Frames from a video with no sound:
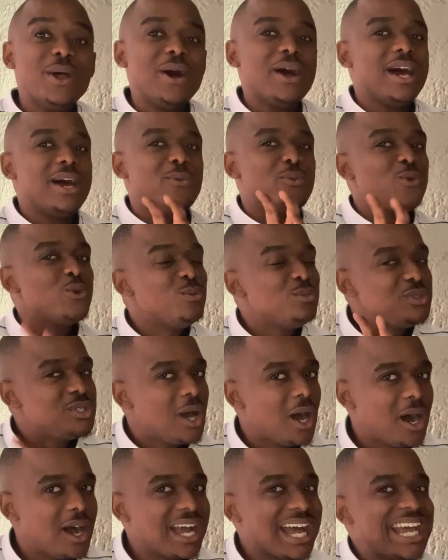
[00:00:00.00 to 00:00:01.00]
room
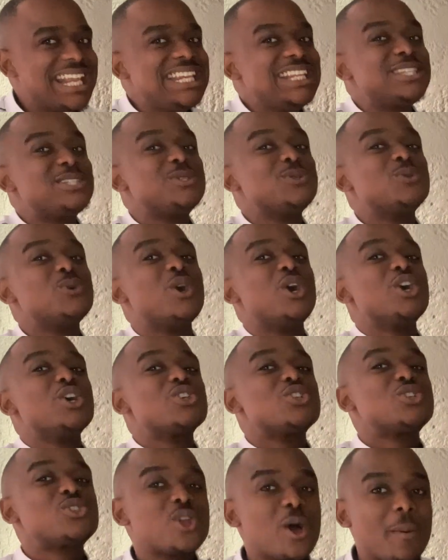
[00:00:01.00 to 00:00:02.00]
dark, I need to
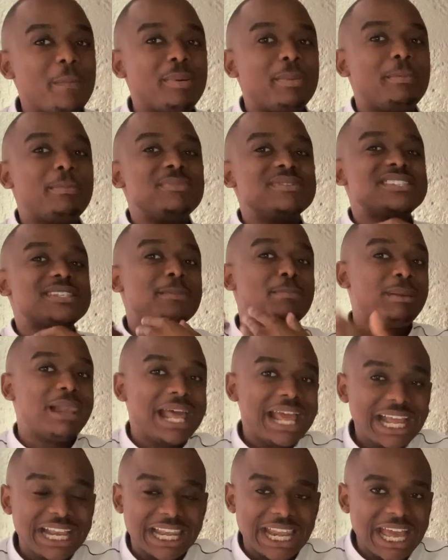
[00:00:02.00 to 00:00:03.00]
stop
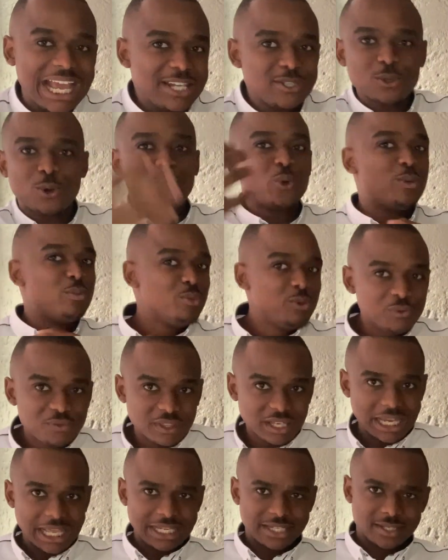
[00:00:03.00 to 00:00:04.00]
supplying light or remove the
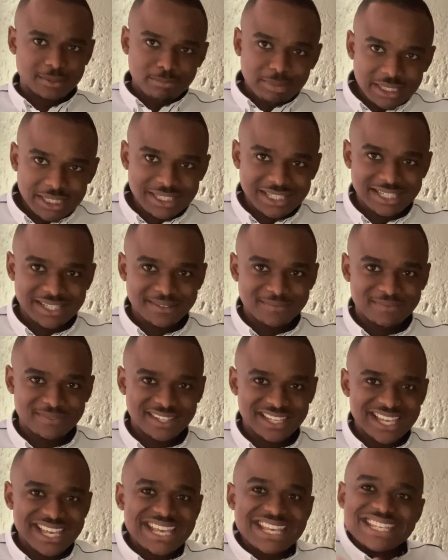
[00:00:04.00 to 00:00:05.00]
light completely.
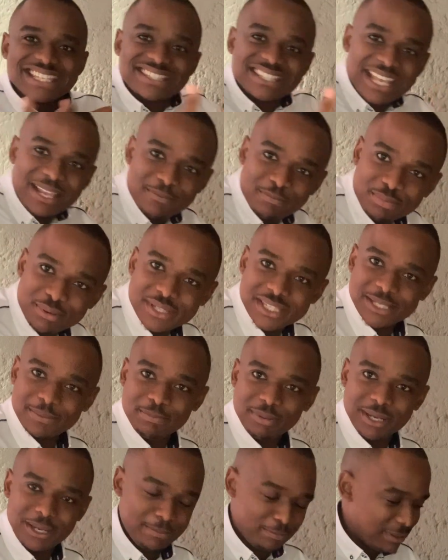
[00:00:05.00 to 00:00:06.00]
Same
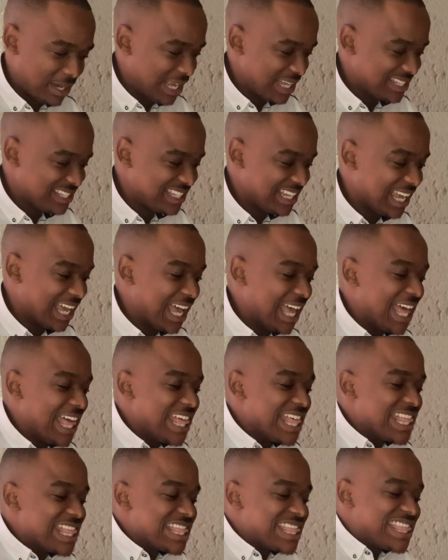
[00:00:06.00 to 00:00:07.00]
principle applies here.
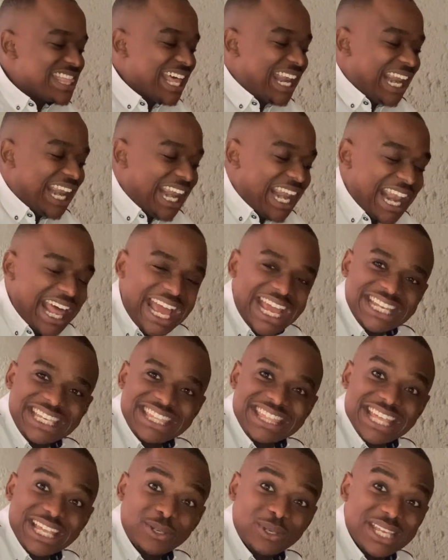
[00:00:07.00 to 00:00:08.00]
The light
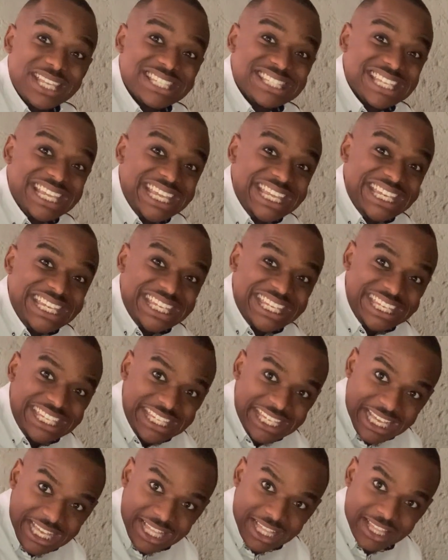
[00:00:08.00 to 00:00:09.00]
that is in
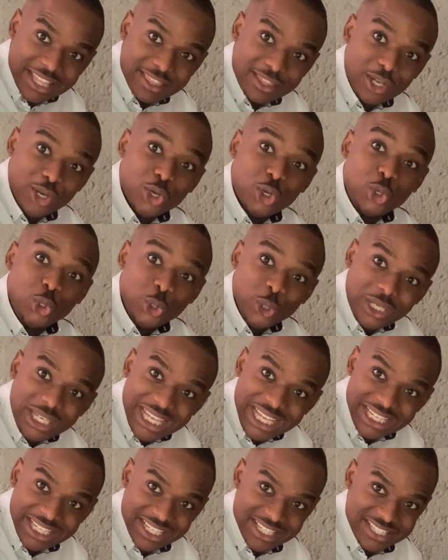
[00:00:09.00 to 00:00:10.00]
here, the good
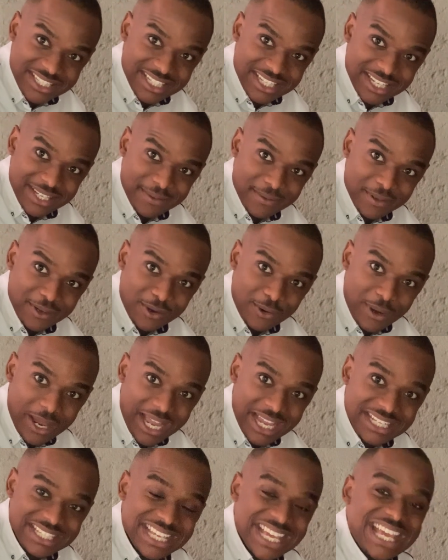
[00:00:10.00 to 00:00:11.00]
energy,
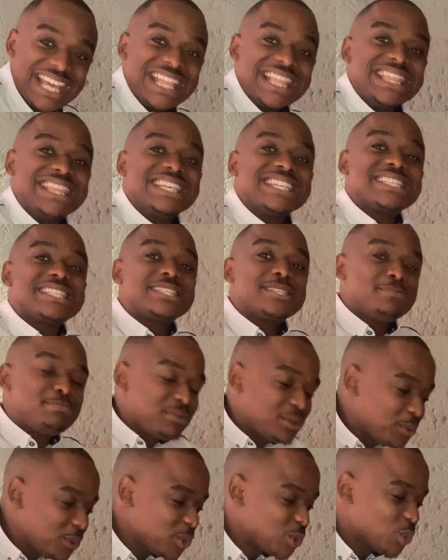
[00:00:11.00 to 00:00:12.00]
right? The
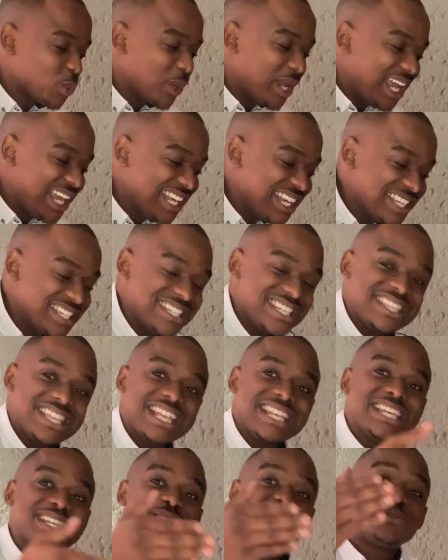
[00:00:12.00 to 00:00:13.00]
spiritual energy that
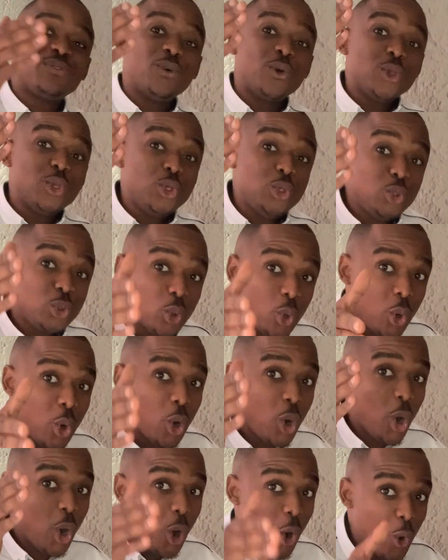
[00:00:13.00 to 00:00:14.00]
is for
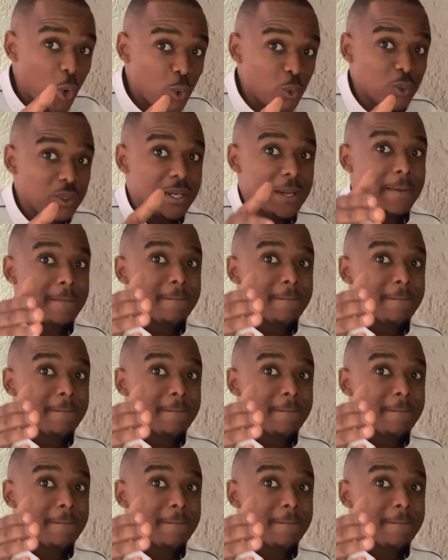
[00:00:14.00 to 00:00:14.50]
your own